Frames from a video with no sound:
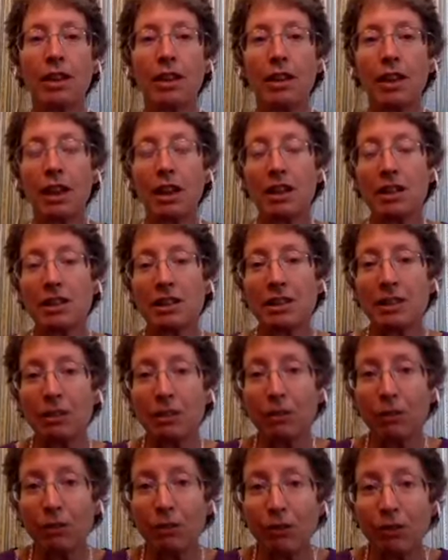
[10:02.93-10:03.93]
there's the
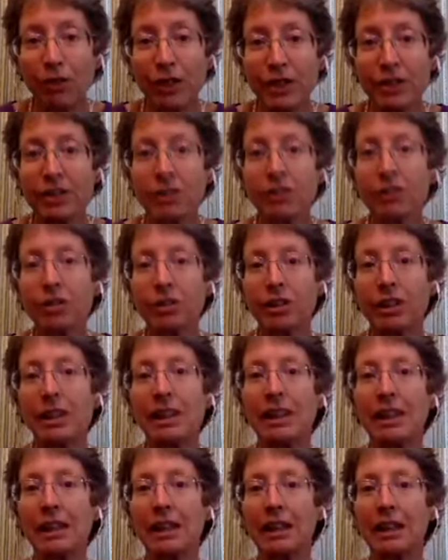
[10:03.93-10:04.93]
physical
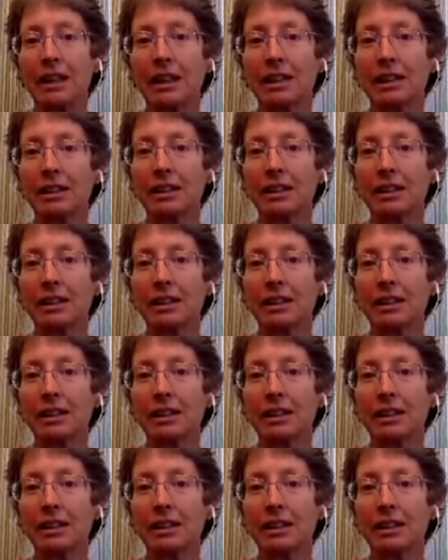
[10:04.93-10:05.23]
healing,